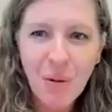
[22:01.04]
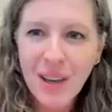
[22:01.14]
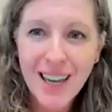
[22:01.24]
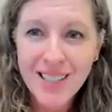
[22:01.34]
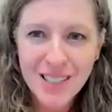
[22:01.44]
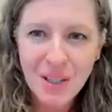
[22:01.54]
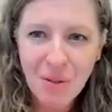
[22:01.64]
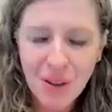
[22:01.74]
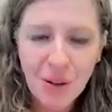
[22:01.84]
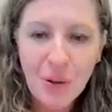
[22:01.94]
we can't see
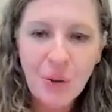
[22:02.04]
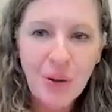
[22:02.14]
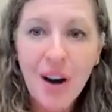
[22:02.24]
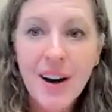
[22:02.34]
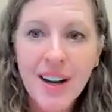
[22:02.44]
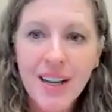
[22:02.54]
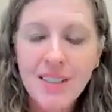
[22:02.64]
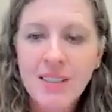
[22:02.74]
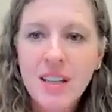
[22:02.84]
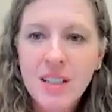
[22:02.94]
with our own
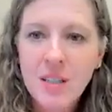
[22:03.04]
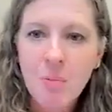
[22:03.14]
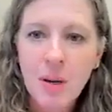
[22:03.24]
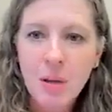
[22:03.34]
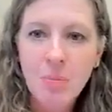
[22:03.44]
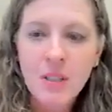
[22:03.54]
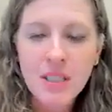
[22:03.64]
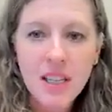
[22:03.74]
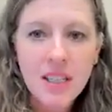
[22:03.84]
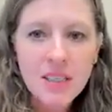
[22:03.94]
eyes to better
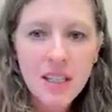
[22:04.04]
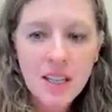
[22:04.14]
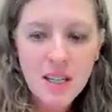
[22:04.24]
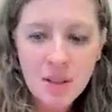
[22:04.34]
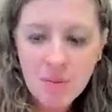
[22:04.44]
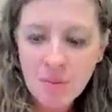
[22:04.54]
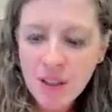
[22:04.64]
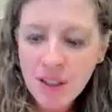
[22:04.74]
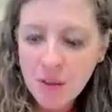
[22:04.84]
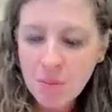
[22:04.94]
predict
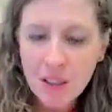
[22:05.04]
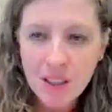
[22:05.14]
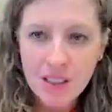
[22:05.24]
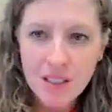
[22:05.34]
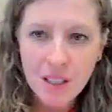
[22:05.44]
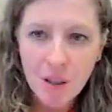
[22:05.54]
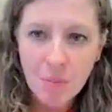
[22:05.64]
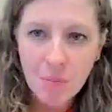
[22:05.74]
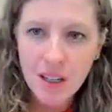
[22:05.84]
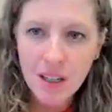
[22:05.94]
malignancy or
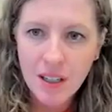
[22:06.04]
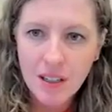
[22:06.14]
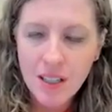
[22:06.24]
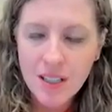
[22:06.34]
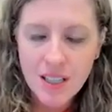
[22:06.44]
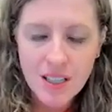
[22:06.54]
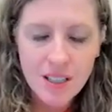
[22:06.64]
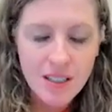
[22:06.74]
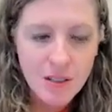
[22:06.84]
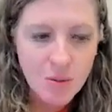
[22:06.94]
benign
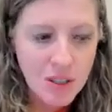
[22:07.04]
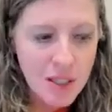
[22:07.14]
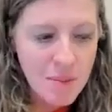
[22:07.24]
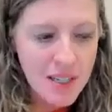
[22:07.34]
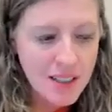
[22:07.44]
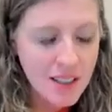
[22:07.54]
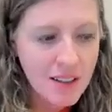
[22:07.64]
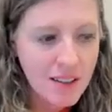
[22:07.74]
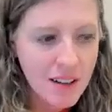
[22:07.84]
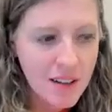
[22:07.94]
conditions. That's really
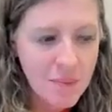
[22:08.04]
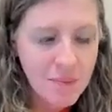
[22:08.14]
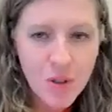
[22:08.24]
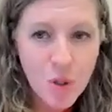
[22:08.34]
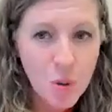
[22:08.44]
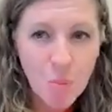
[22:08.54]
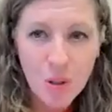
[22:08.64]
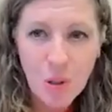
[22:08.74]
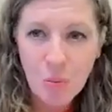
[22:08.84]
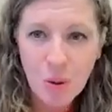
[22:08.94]
amazing. Super,
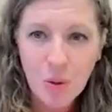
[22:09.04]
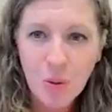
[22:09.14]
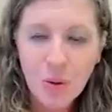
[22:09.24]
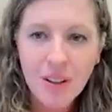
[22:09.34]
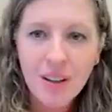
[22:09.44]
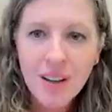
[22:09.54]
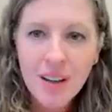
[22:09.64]
super cool.